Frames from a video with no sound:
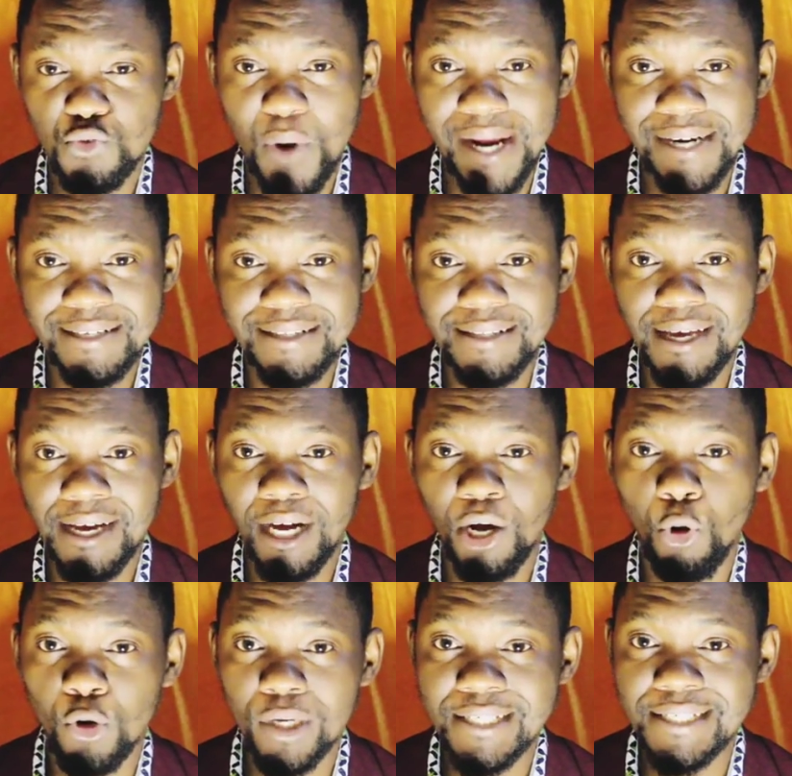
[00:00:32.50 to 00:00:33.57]
right there
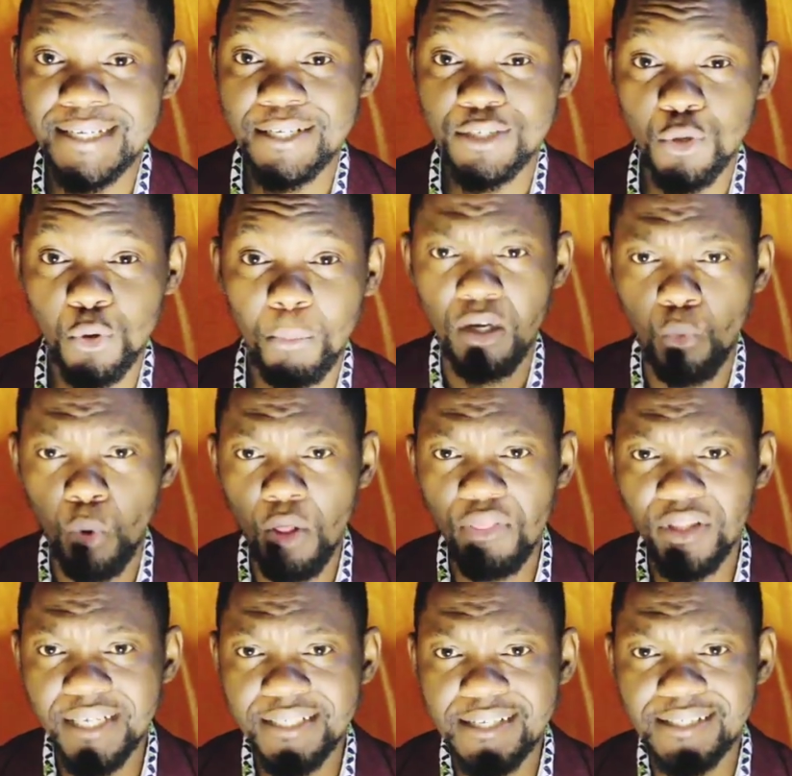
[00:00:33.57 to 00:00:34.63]
on TikTok. Well,
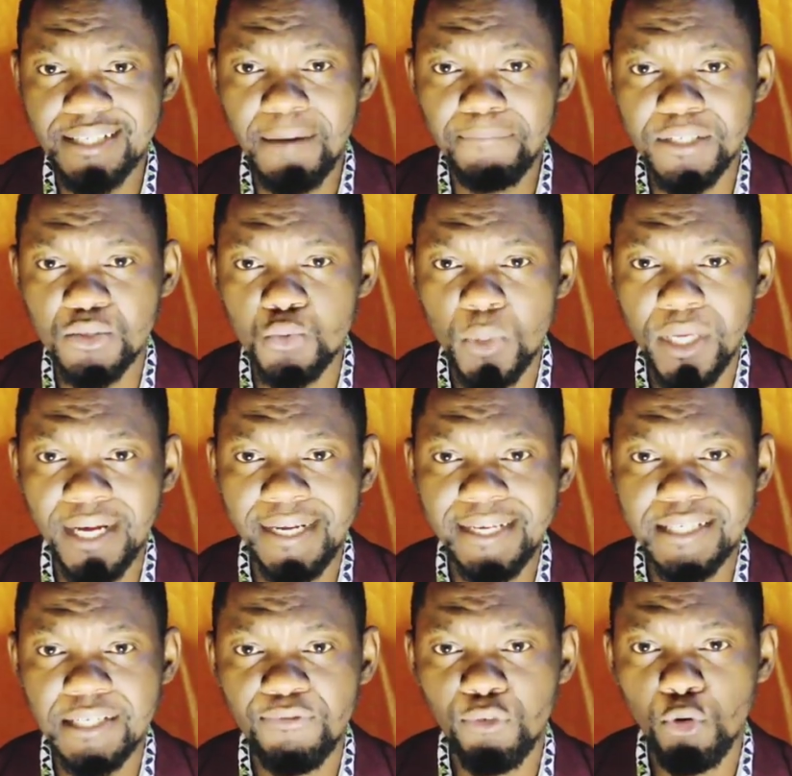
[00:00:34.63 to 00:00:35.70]
the latest update we are
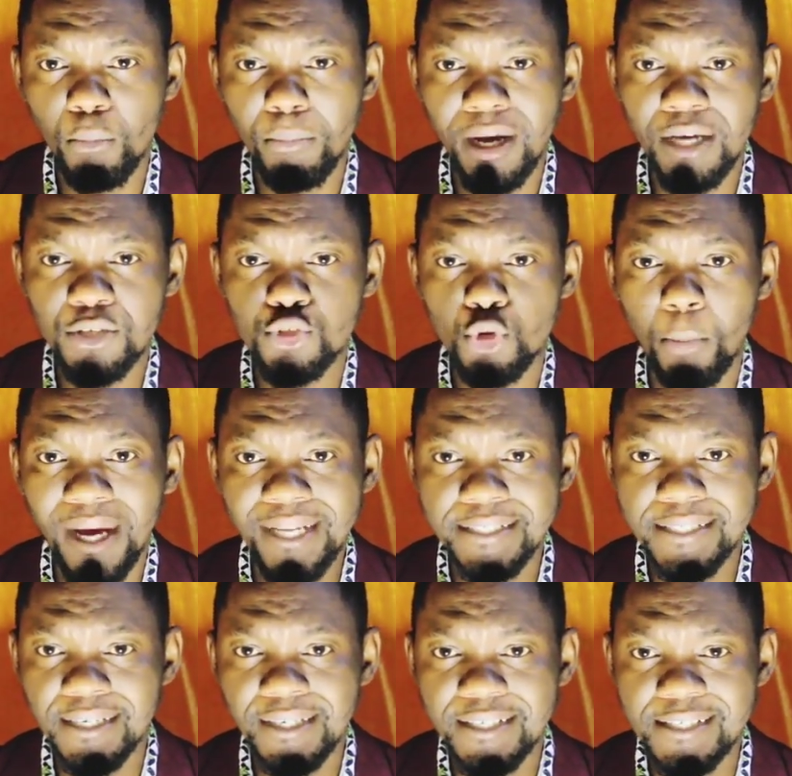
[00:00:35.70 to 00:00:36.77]
getting from uh,
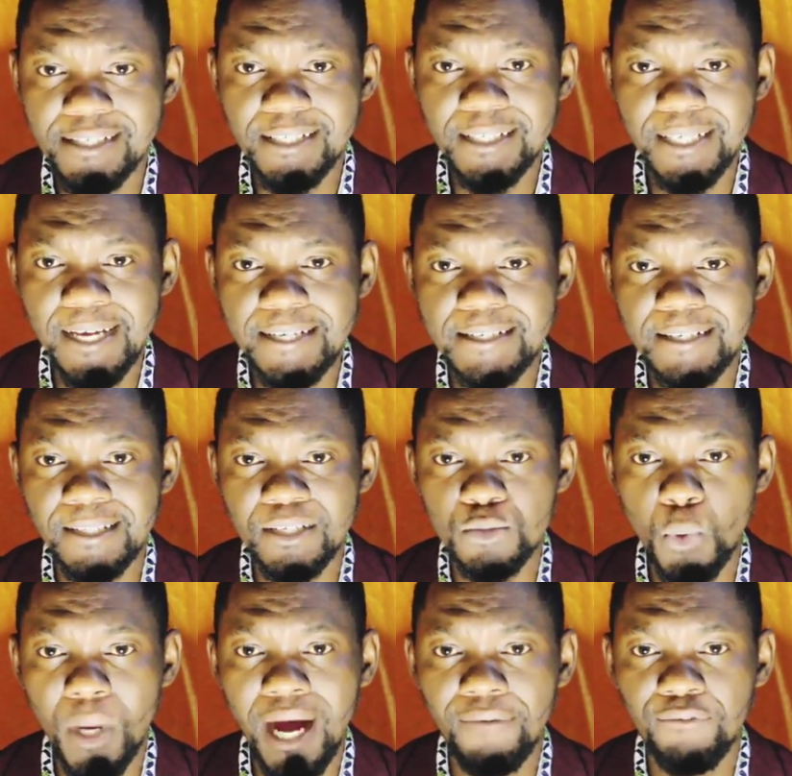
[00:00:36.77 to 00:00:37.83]
Somalia is indicating that
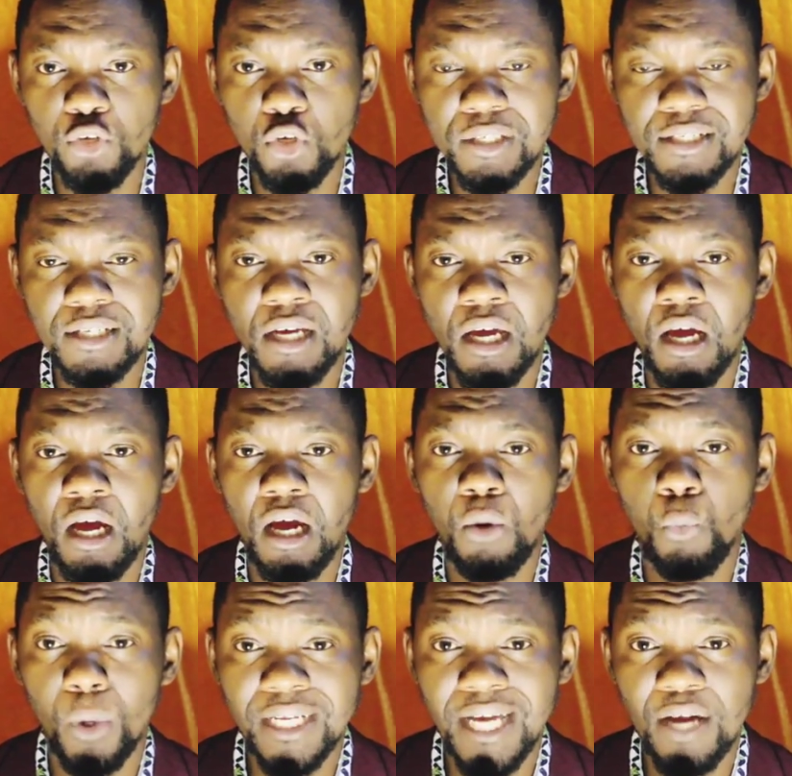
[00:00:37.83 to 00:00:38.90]
we have lost uh,
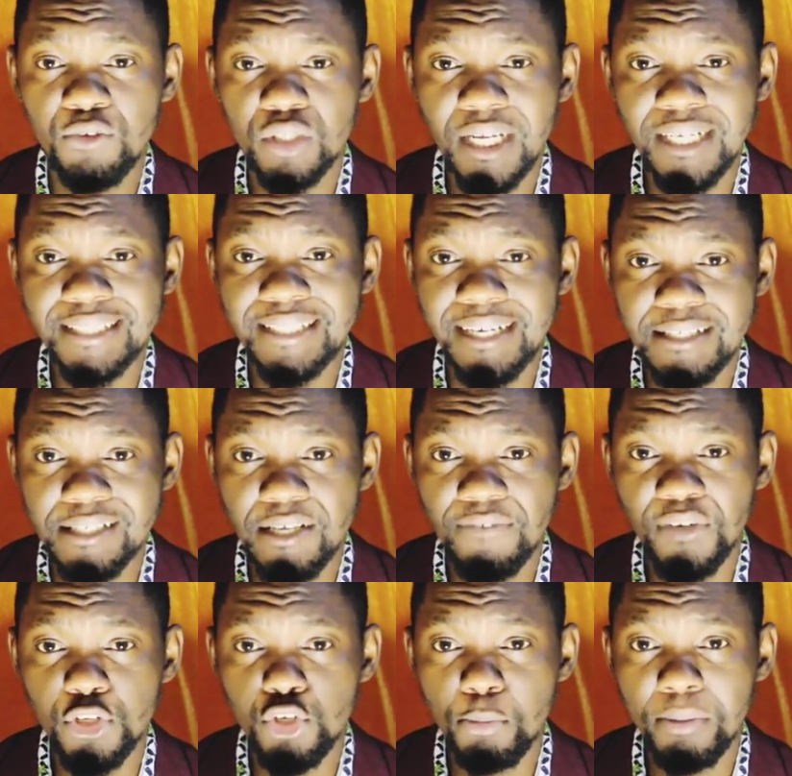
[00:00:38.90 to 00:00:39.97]

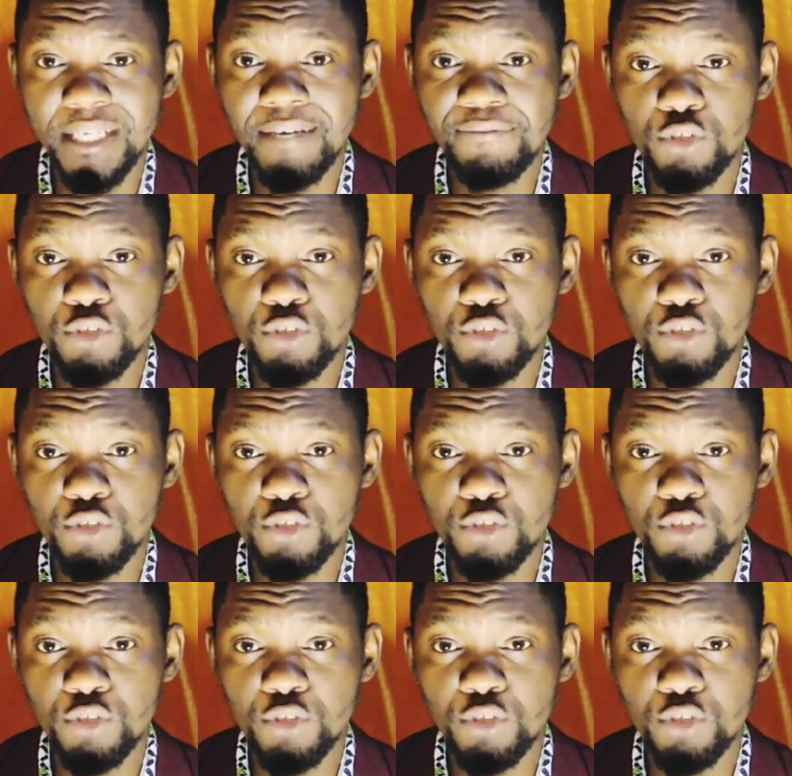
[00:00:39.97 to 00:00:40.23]
137 UPDF